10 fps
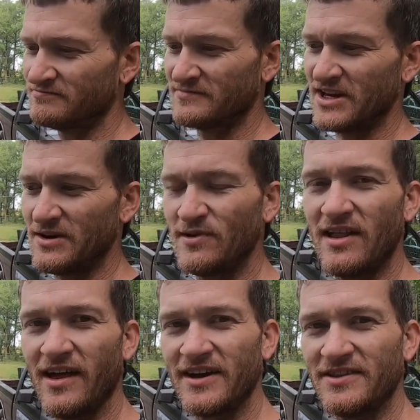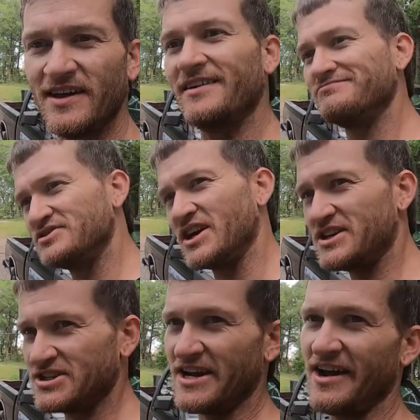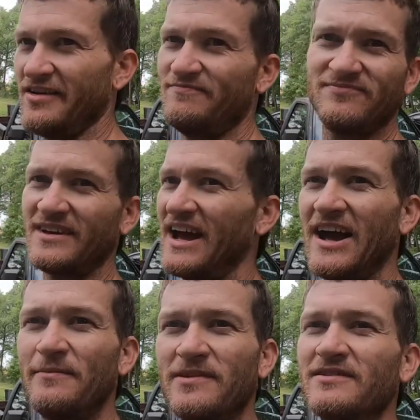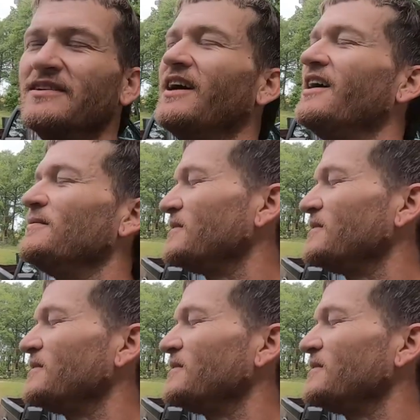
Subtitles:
end up not liking that, change it out. I am